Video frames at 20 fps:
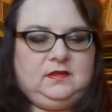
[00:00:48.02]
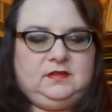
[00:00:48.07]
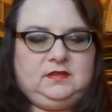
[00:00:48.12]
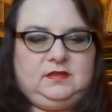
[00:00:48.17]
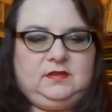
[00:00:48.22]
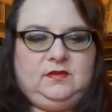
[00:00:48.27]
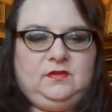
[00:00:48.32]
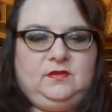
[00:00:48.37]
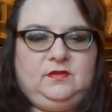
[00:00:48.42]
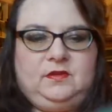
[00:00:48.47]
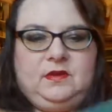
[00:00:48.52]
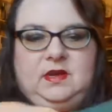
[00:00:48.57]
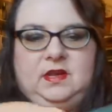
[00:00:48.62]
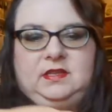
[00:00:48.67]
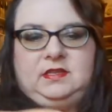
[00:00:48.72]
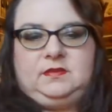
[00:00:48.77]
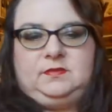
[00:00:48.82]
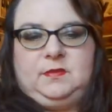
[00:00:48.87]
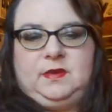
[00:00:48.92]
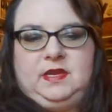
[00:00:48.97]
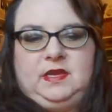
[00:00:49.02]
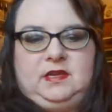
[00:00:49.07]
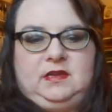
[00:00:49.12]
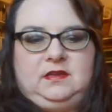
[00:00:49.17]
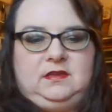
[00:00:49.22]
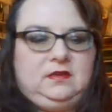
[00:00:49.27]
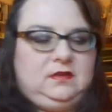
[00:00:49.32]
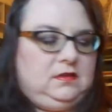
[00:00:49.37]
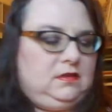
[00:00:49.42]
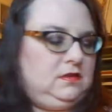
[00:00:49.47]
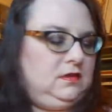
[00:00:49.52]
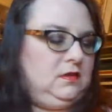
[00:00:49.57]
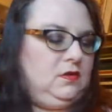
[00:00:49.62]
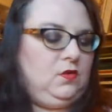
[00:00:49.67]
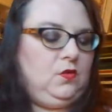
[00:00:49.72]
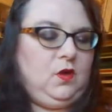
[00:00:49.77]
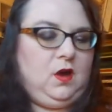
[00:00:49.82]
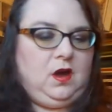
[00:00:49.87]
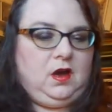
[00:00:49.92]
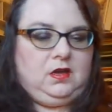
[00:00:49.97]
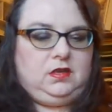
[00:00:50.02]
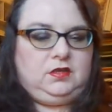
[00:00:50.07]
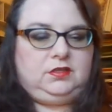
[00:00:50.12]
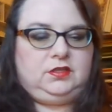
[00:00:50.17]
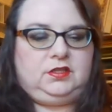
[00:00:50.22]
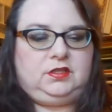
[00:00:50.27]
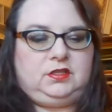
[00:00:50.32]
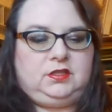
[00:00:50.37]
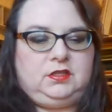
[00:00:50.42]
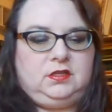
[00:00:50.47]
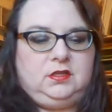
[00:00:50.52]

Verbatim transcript: So that's my gouache.